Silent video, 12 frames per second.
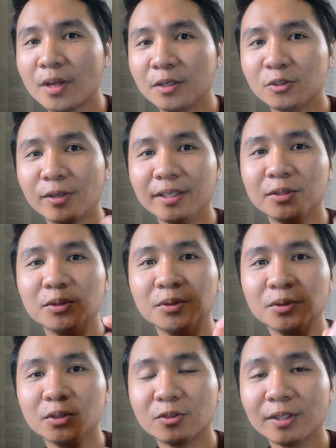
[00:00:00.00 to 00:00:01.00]
try
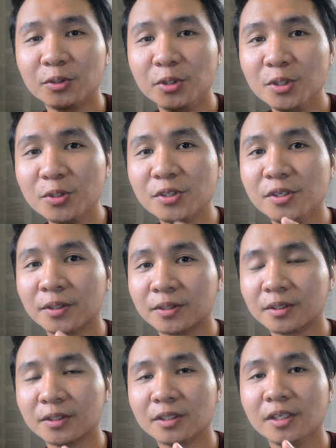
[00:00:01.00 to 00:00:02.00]
to use
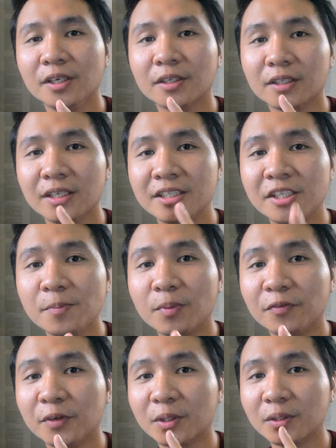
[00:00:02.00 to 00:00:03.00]
your the tip
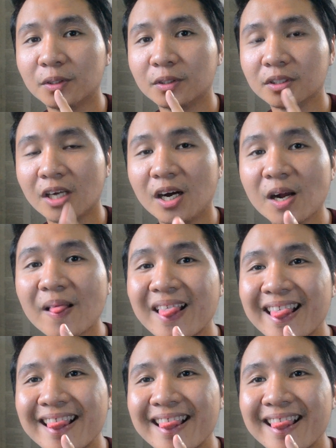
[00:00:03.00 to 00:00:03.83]
of your tongue.